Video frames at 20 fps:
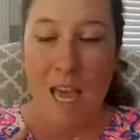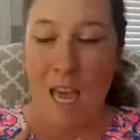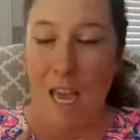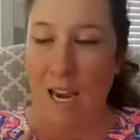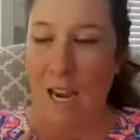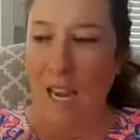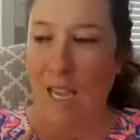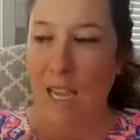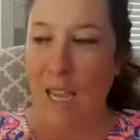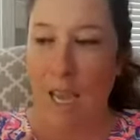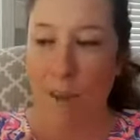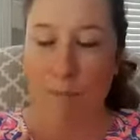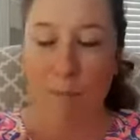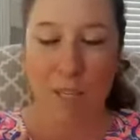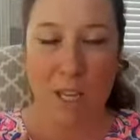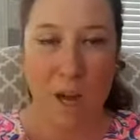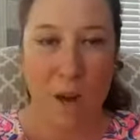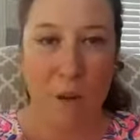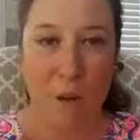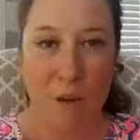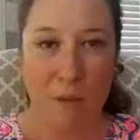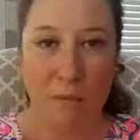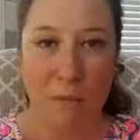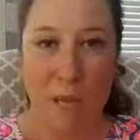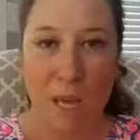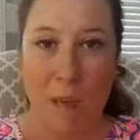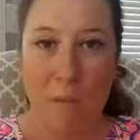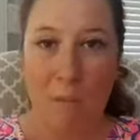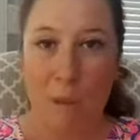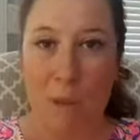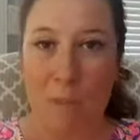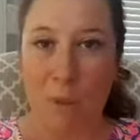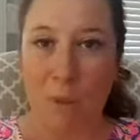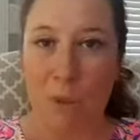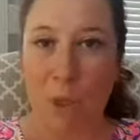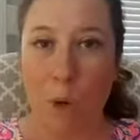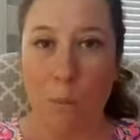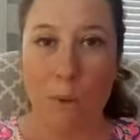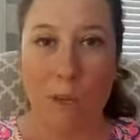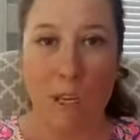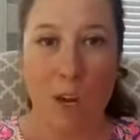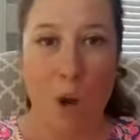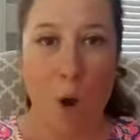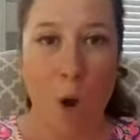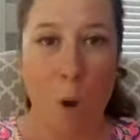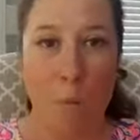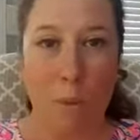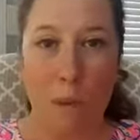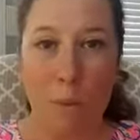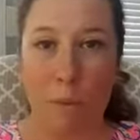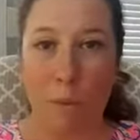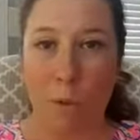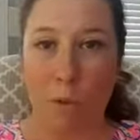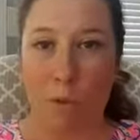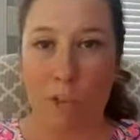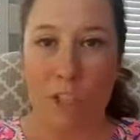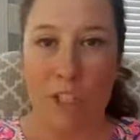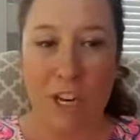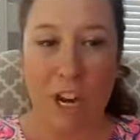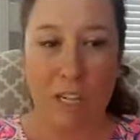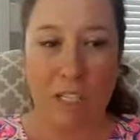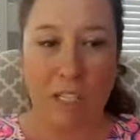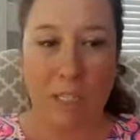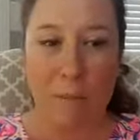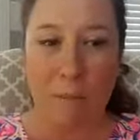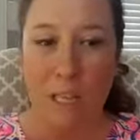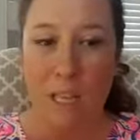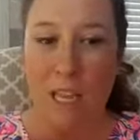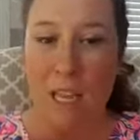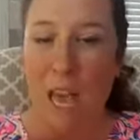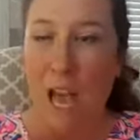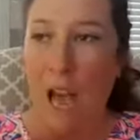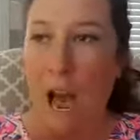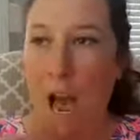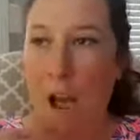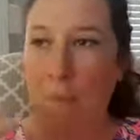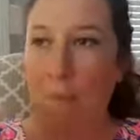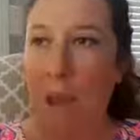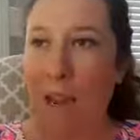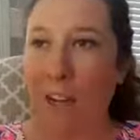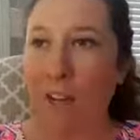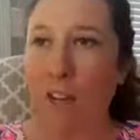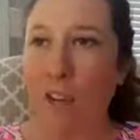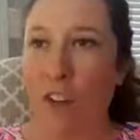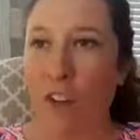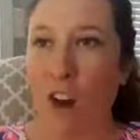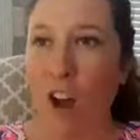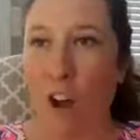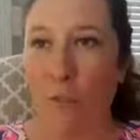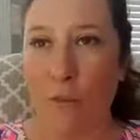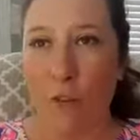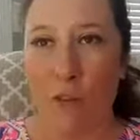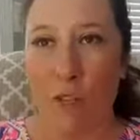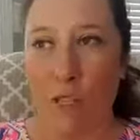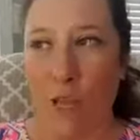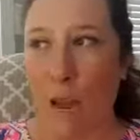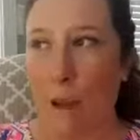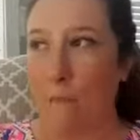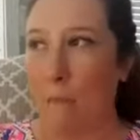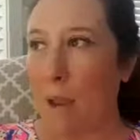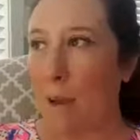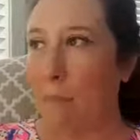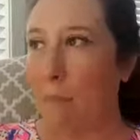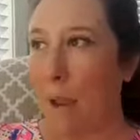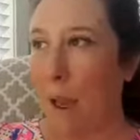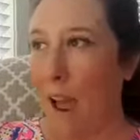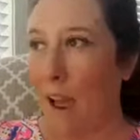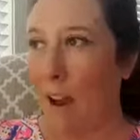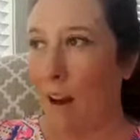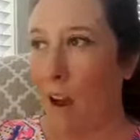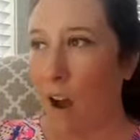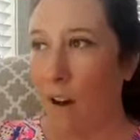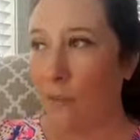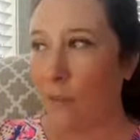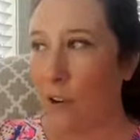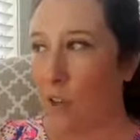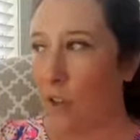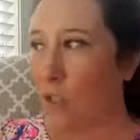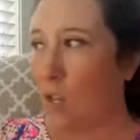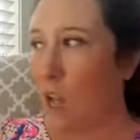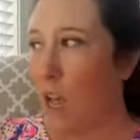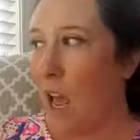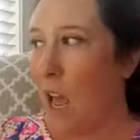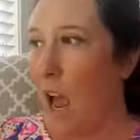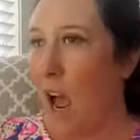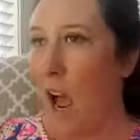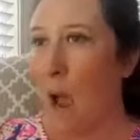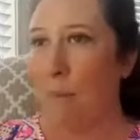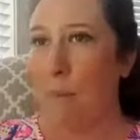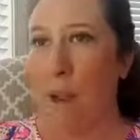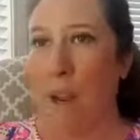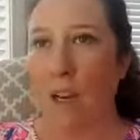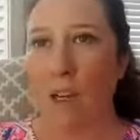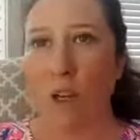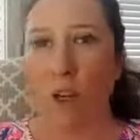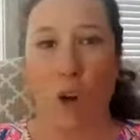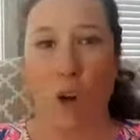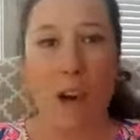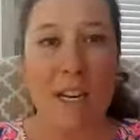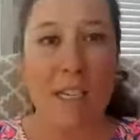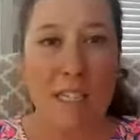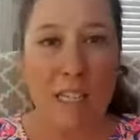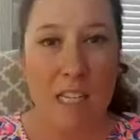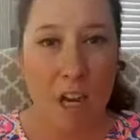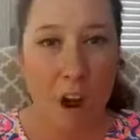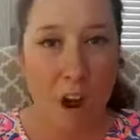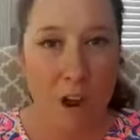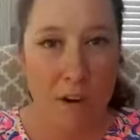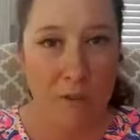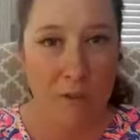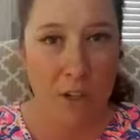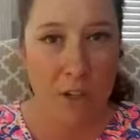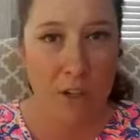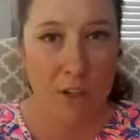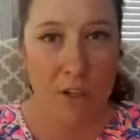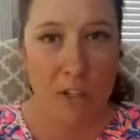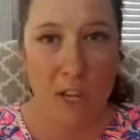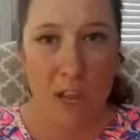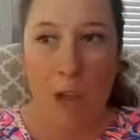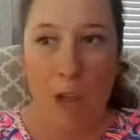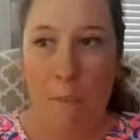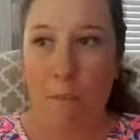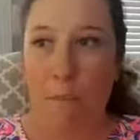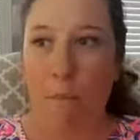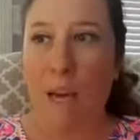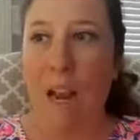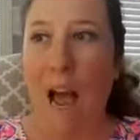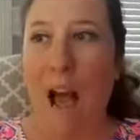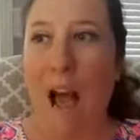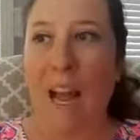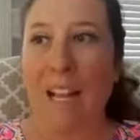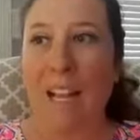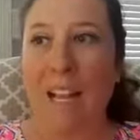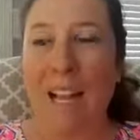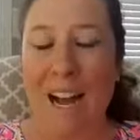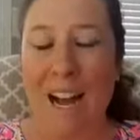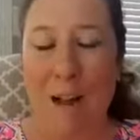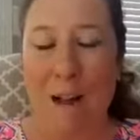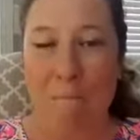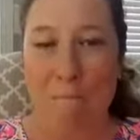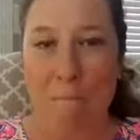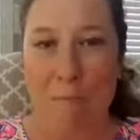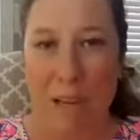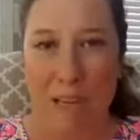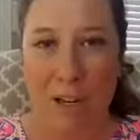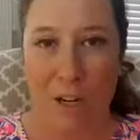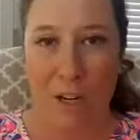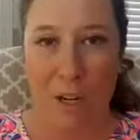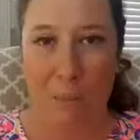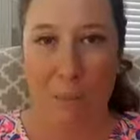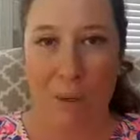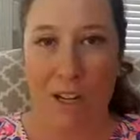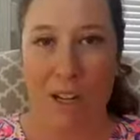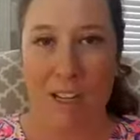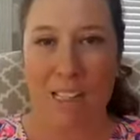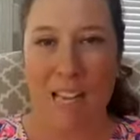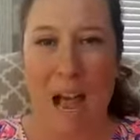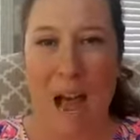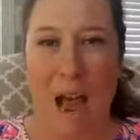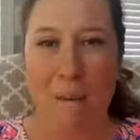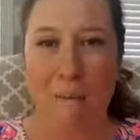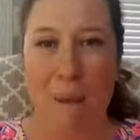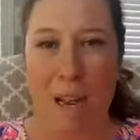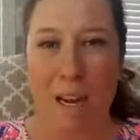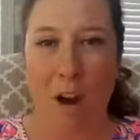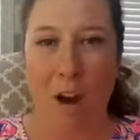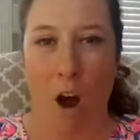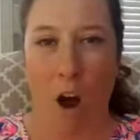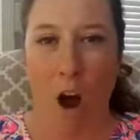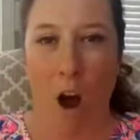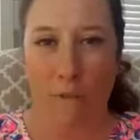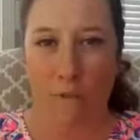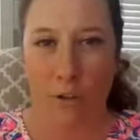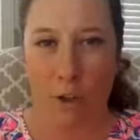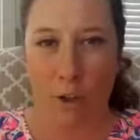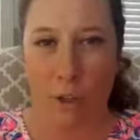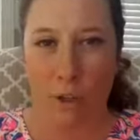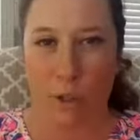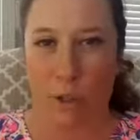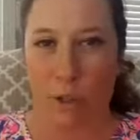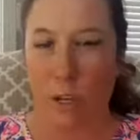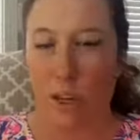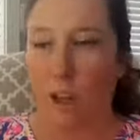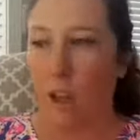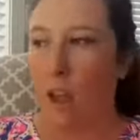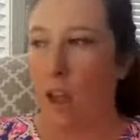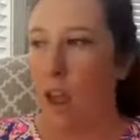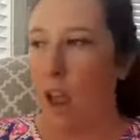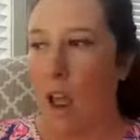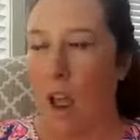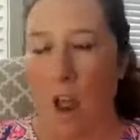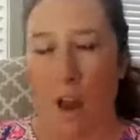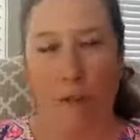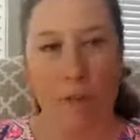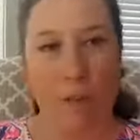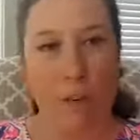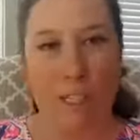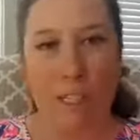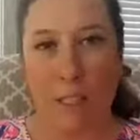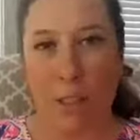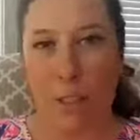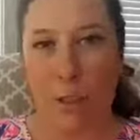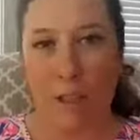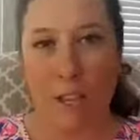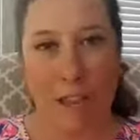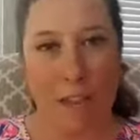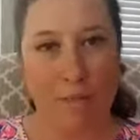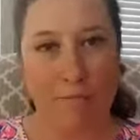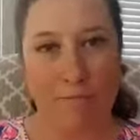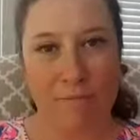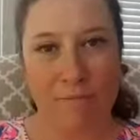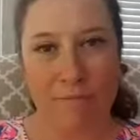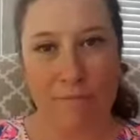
And I kept going. People told me no. People rejected me. I made good offers. I made bad offers. I made crazy offers, but I got better because I made offers every single day.